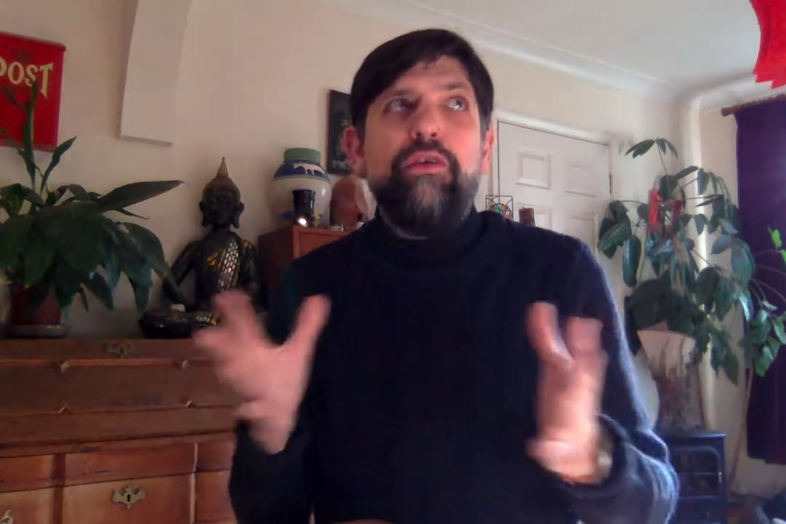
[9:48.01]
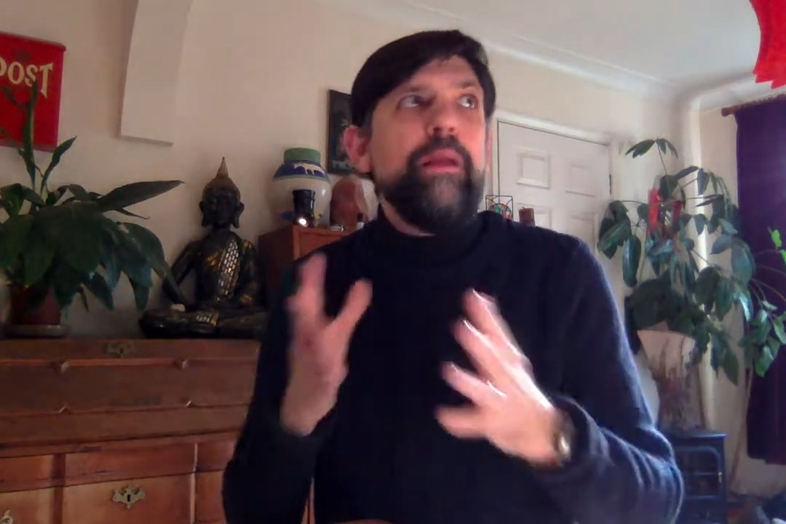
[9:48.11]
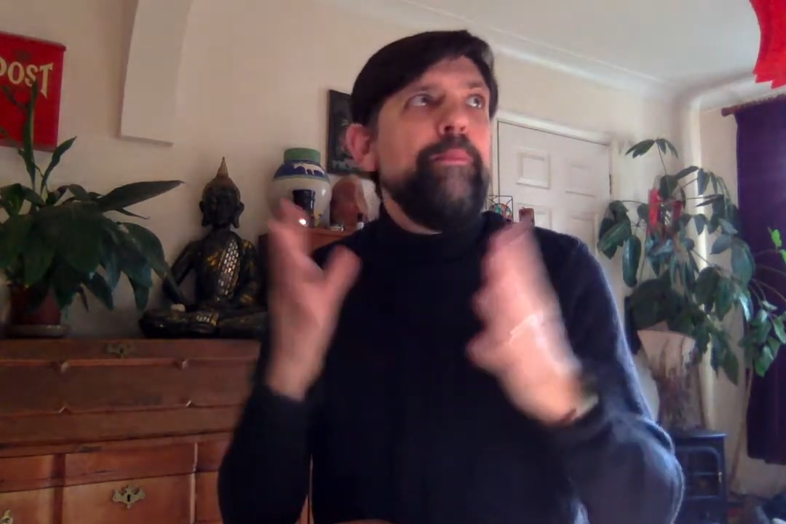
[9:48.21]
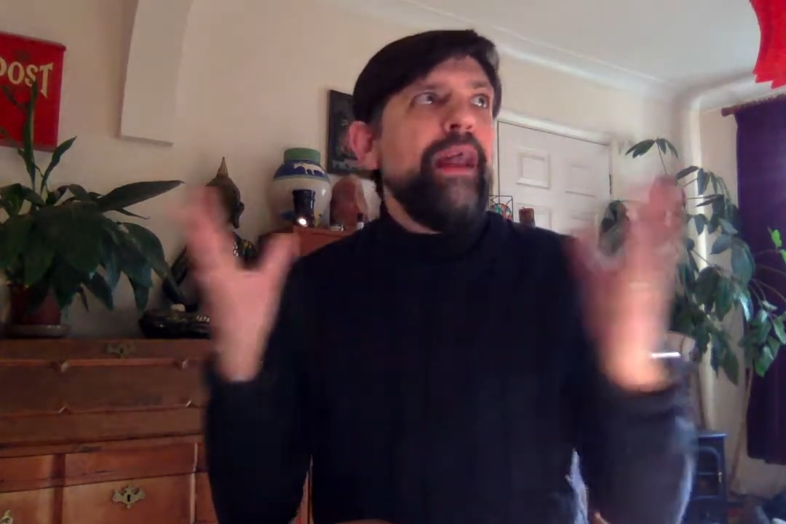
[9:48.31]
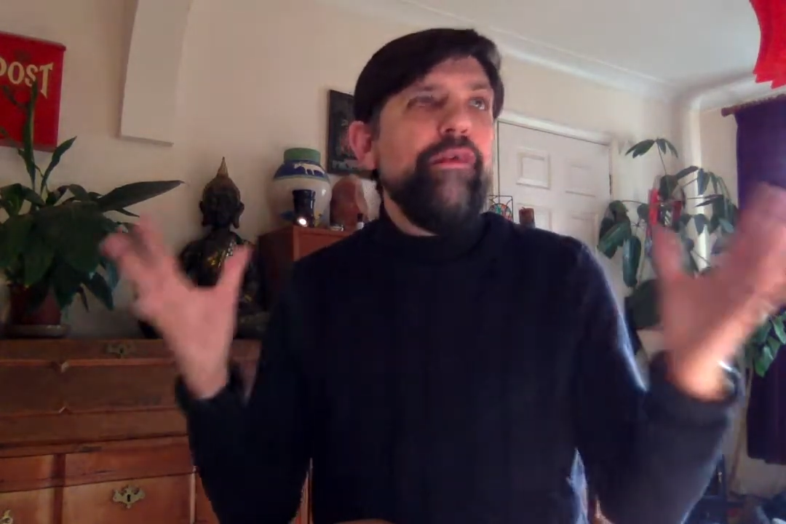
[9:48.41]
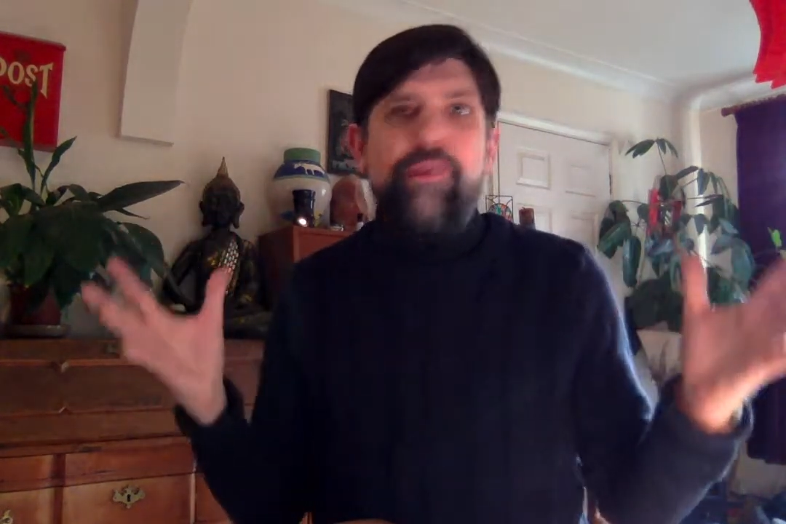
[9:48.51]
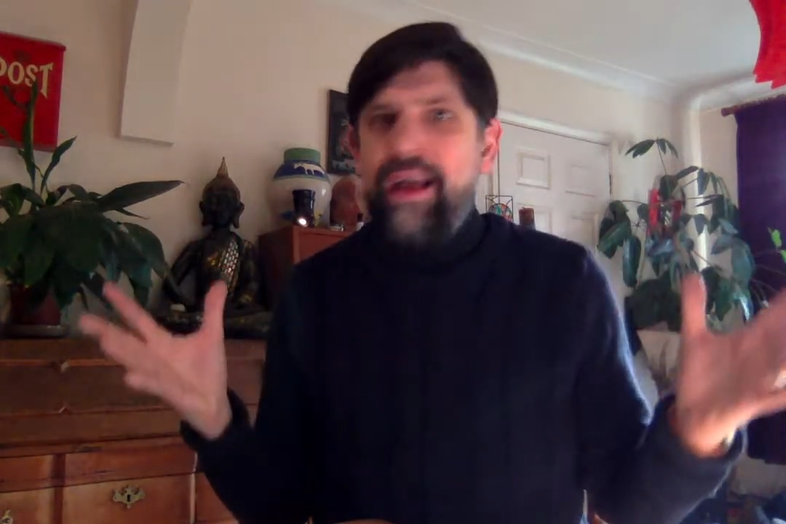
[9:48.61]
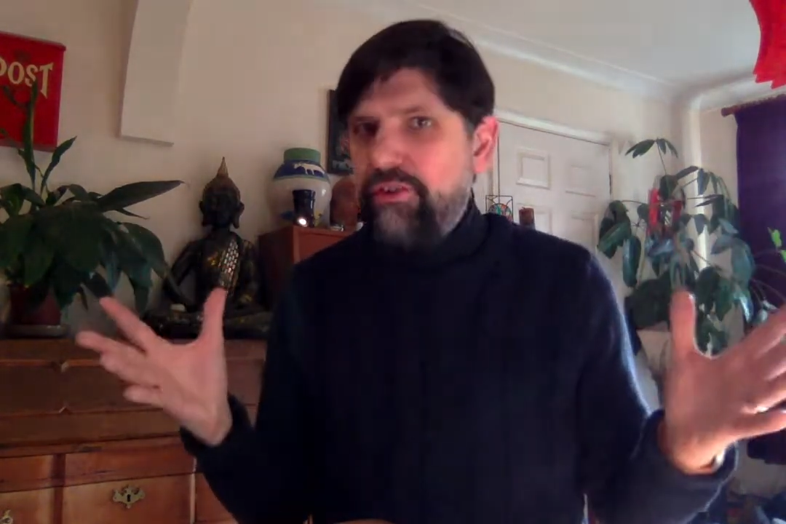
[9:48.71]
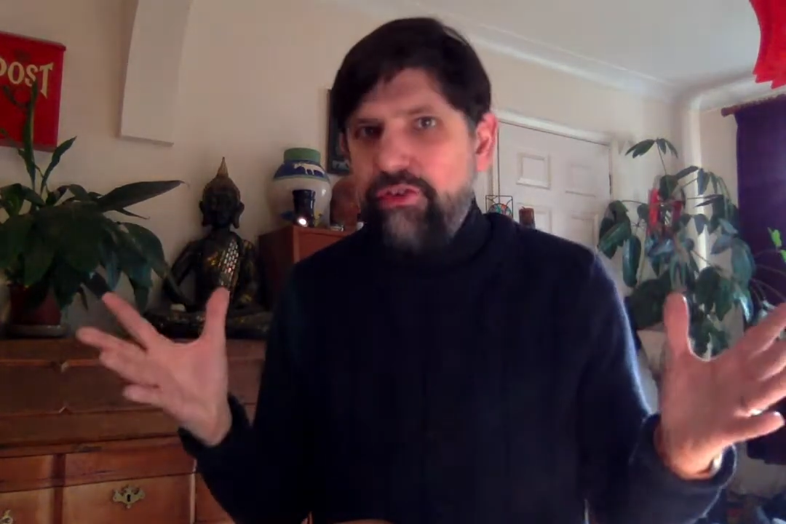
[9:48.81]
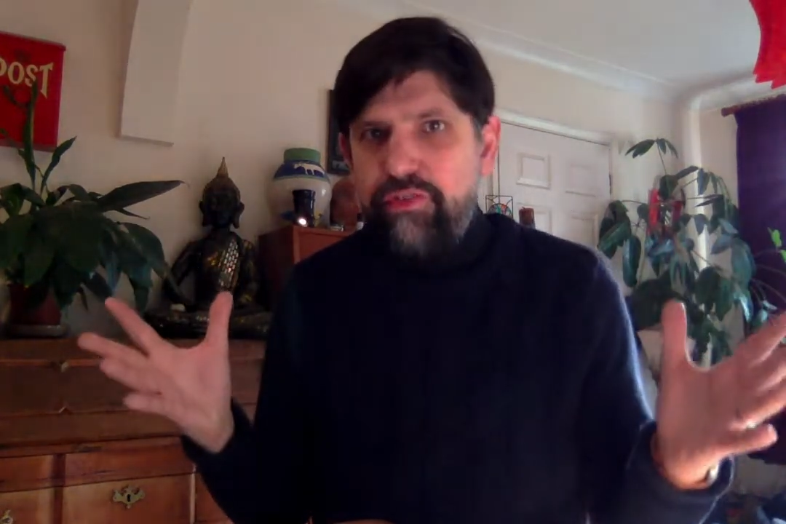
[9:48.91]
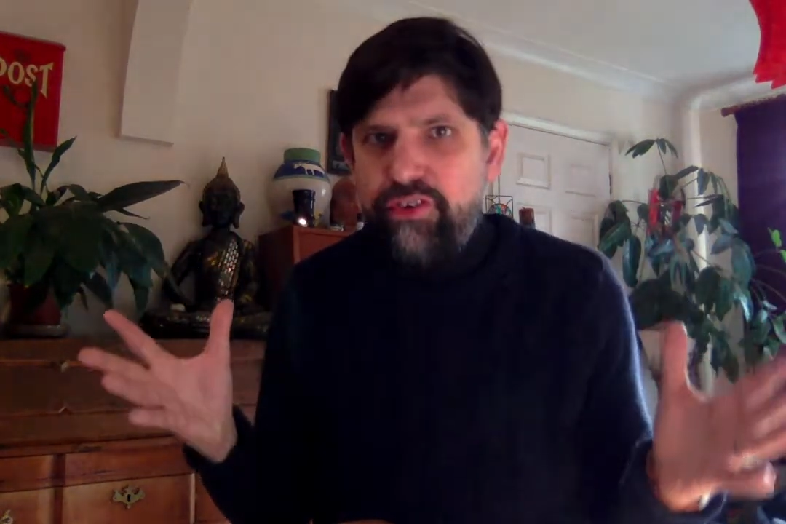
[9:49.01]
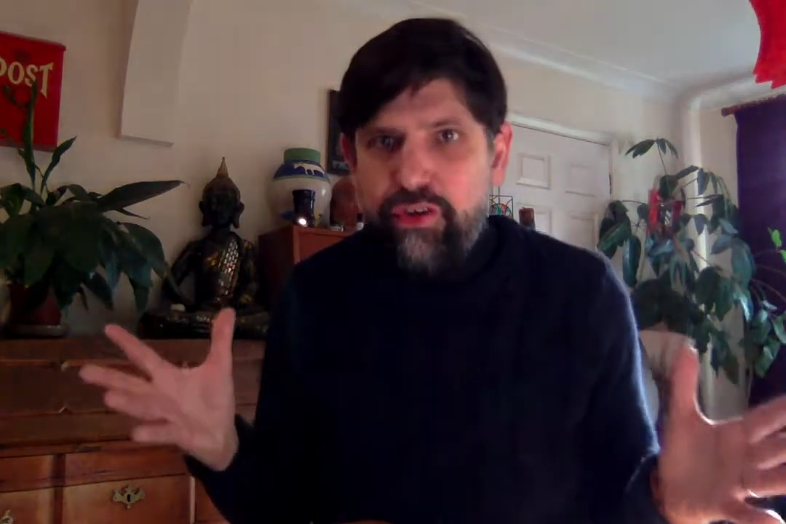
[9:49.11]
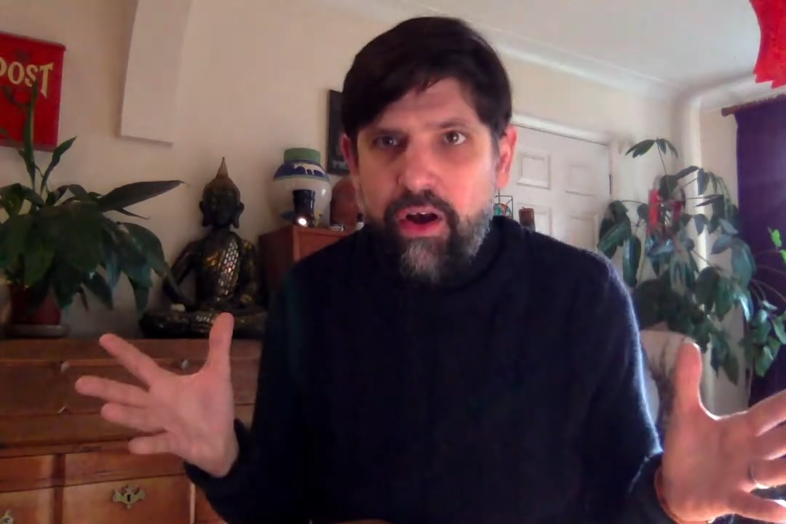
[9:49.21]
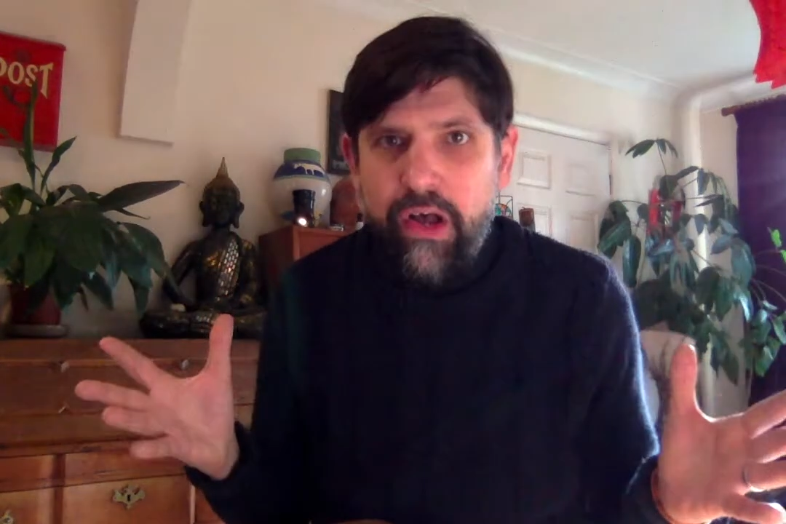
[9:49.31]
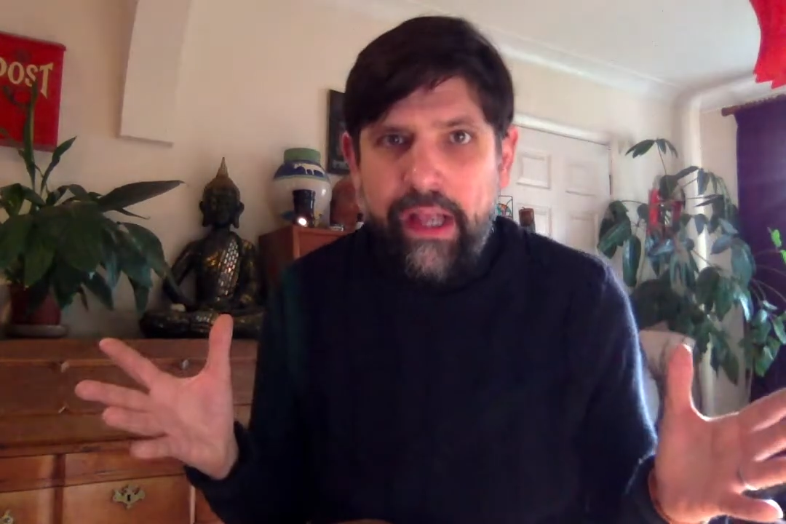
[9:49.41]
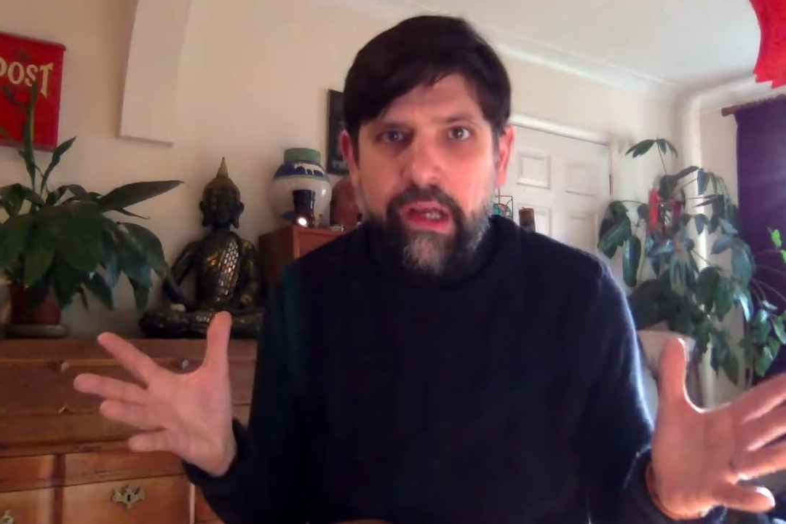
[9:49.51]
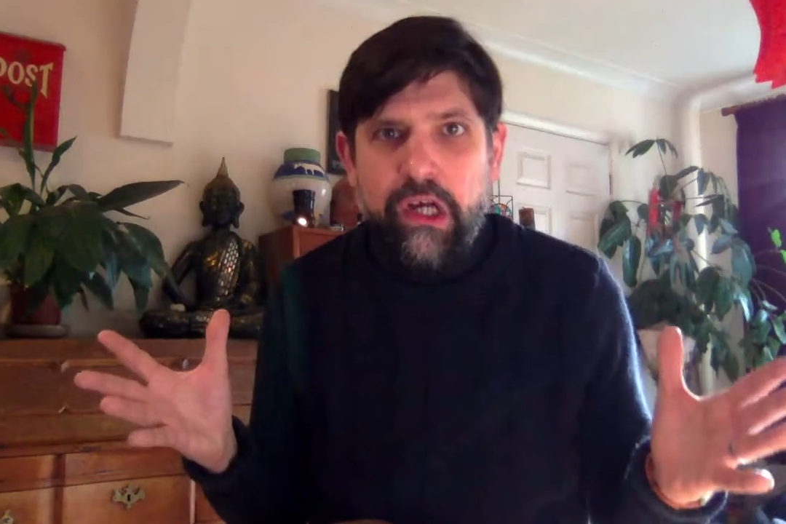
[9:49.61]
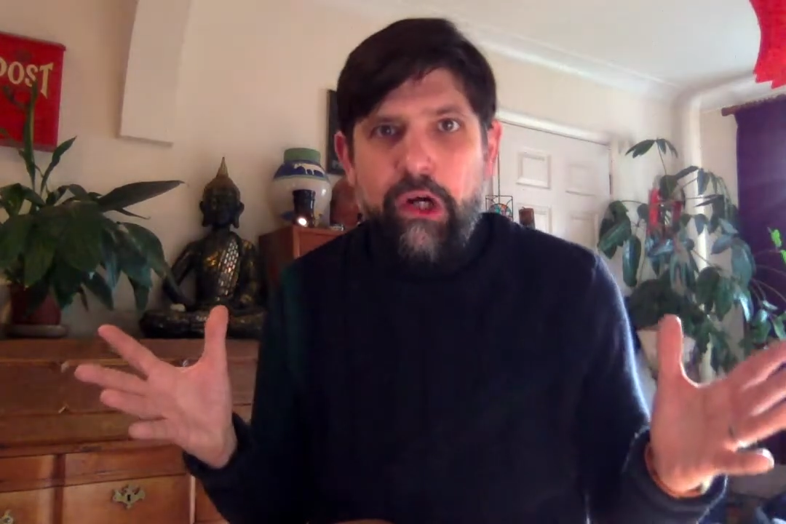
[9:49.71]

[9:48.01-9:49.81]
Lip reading: great benefactor of the sky.